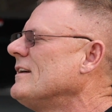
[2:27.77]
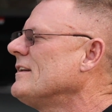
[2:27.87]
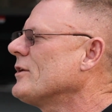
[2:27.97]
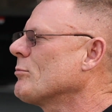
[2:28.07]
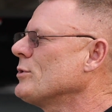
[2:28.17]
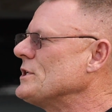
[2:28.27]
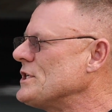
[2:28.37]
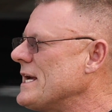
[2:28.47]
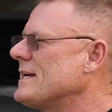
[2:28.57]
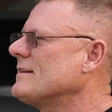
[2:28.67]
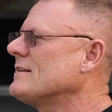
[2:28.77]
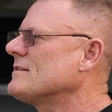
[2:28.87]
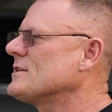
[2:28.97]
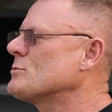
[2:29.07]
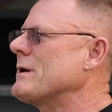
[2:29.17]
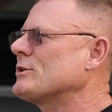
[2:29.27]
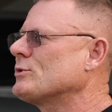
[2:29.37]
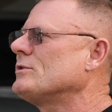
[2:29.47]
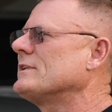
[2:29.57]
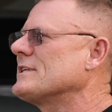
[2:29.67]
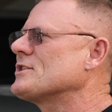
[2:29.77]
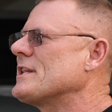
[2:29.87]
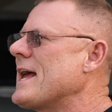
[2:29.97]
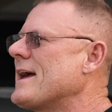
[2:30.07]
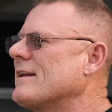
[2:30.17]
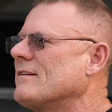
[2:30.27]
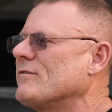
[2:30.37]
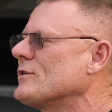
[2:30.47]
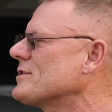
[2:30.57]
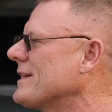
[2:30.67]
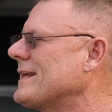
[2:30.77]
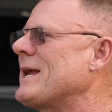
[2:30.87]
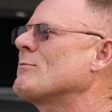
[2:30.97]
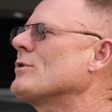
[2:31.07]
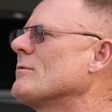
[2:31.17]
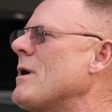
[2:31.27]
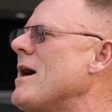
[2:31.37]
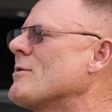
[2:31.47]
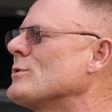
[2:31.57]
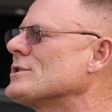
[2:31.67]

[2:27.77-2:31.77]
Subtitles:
it'll appreciate, that's special and this and that. And the first thing that came to our mind